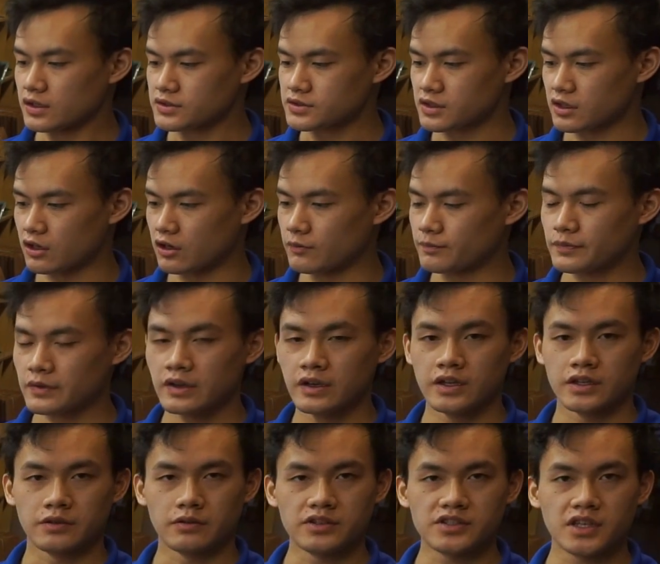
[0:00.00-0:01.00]
So
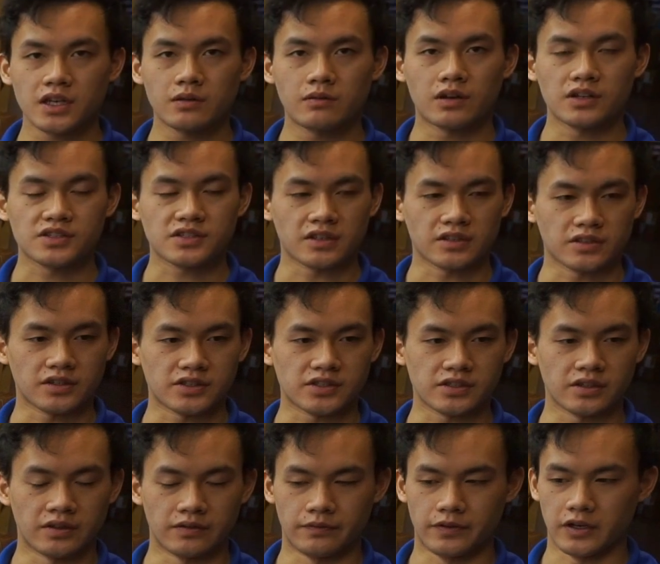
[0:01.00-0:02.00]
the reason I want to start
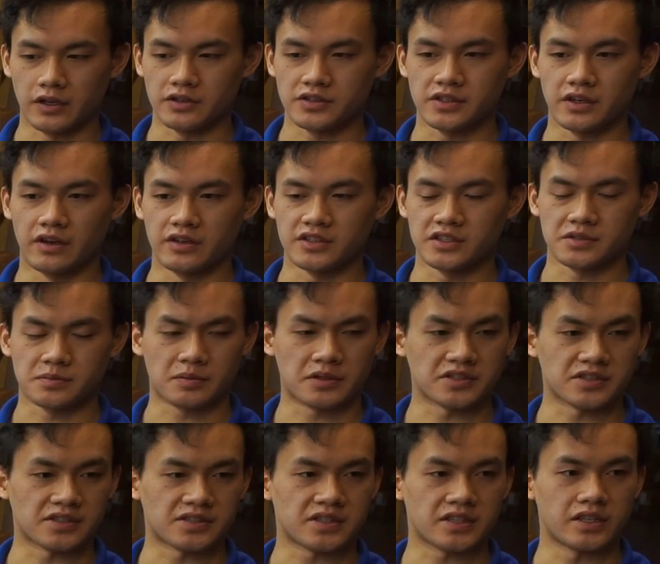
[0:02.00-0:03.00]
this video series is
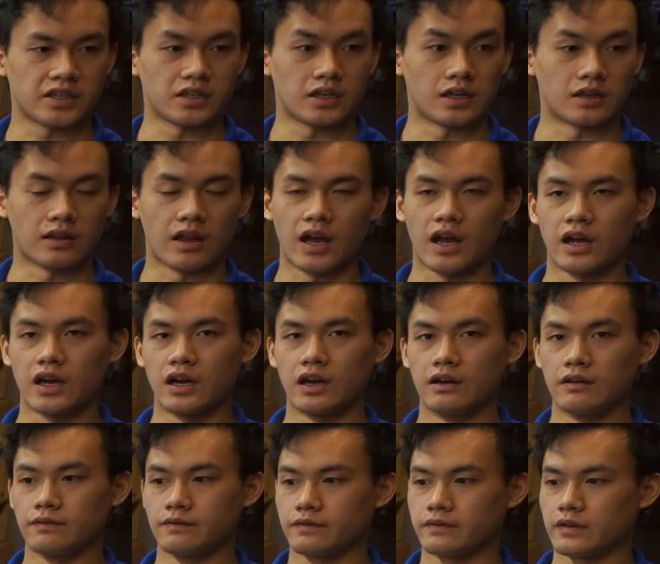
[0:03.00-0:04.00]
because I see a, a lot
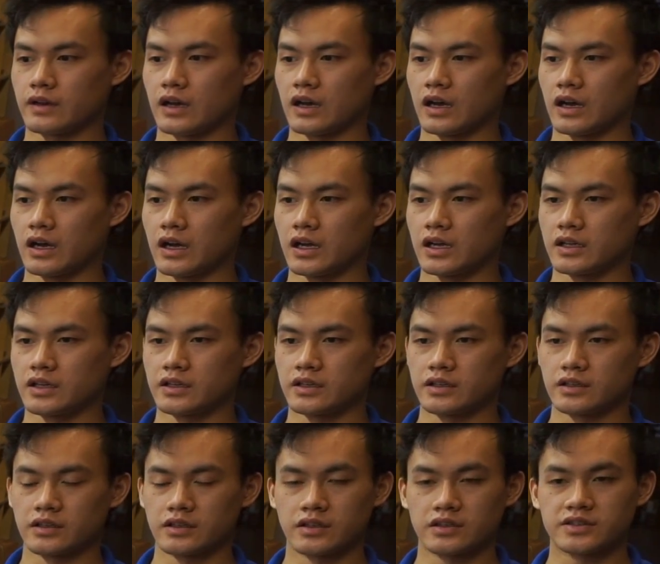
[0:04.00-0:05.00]
of uh,
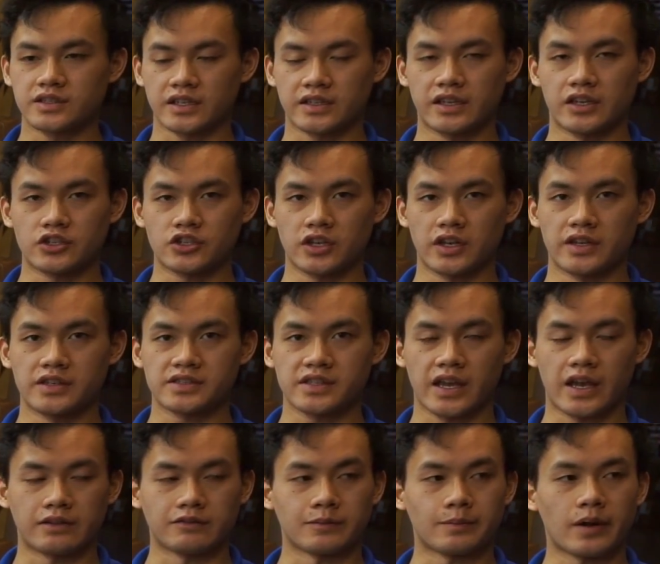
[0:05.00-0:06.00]
technicians
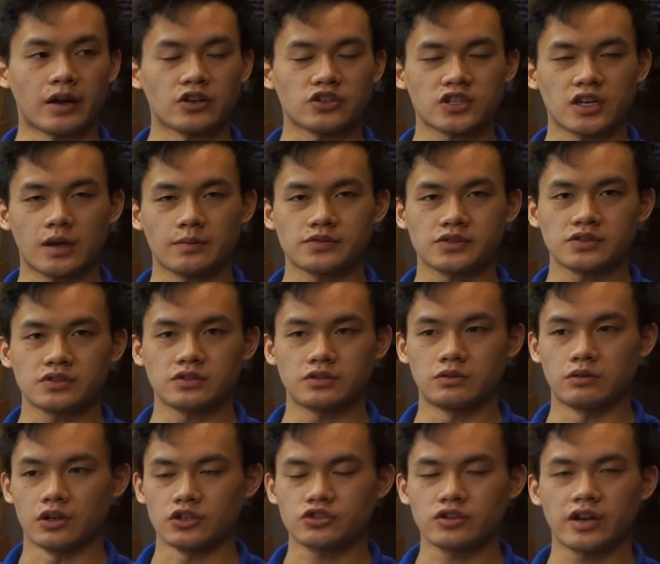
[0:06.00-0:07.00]
and repair shops
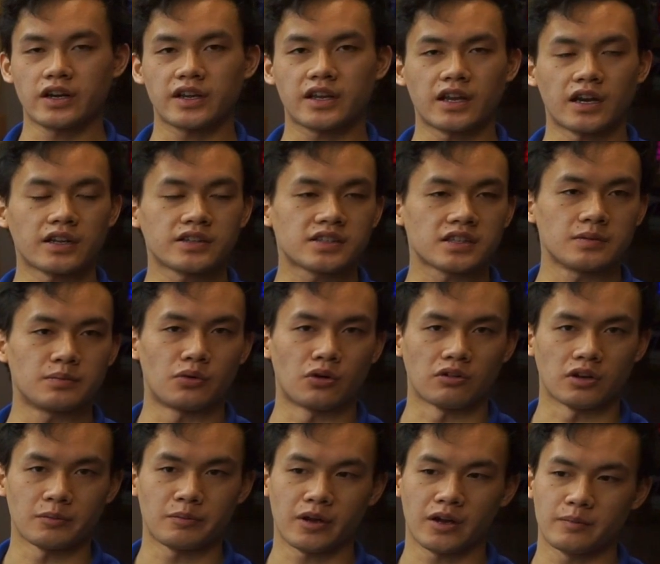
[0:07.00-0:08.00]
who are trying to get into the
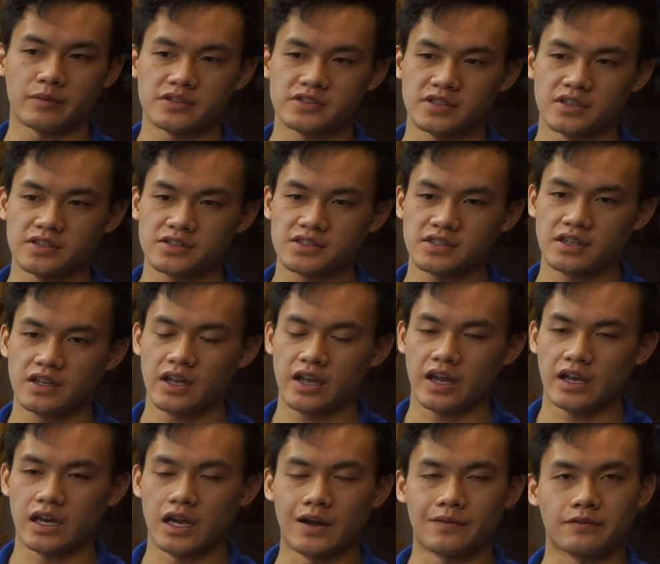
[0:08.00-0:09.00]
board repair business
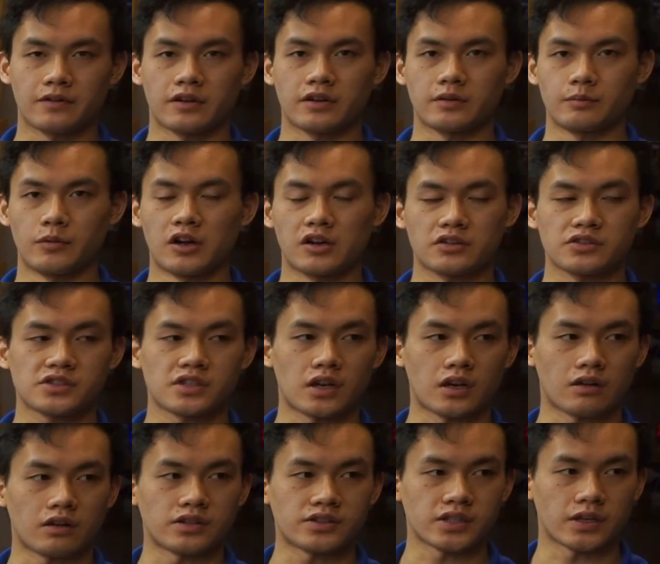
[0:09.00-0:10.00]
and offer
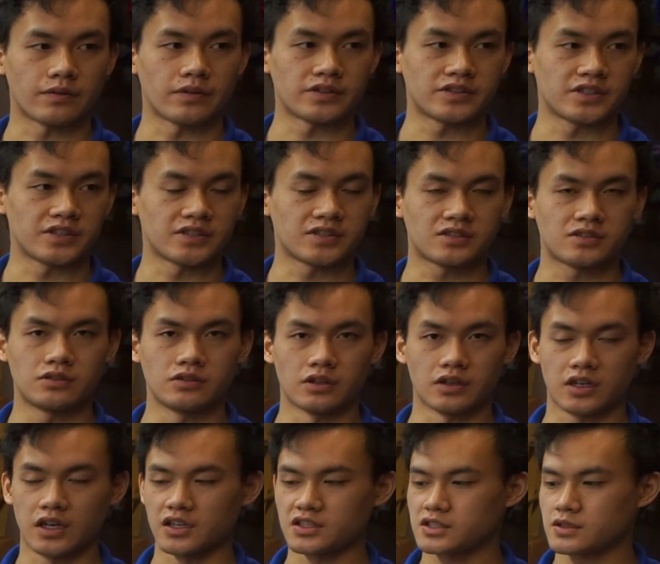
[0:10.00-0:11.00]
micro-soldering services to
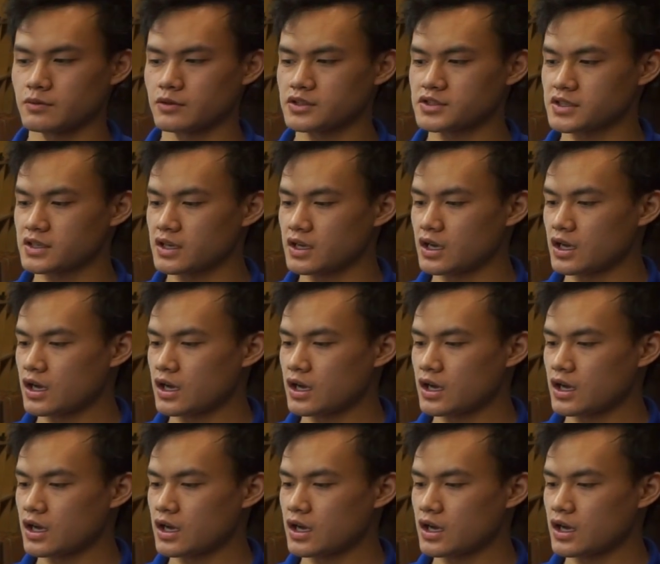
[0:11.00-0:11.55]
their customers.